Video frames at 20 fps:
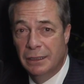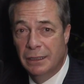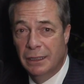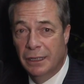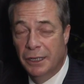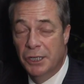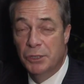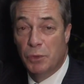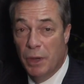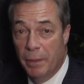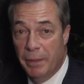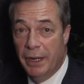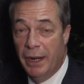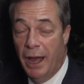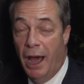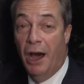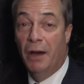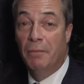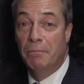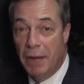because women
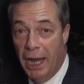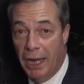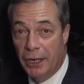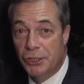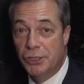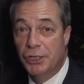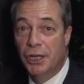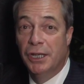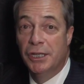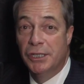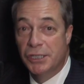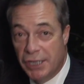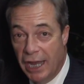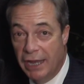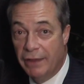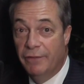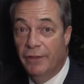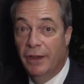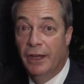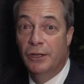are much
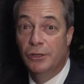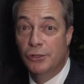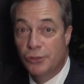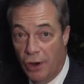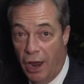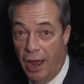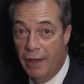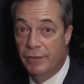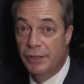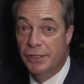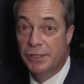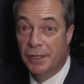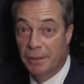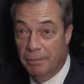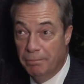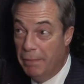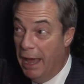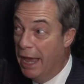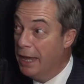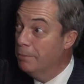safer drivers
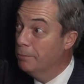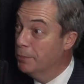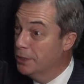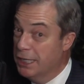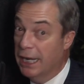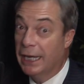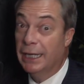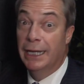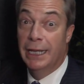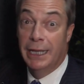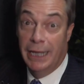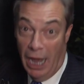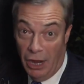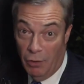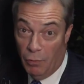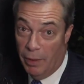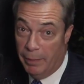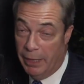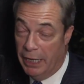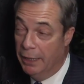than men, particularly young
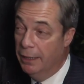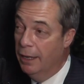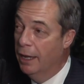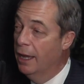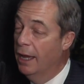women,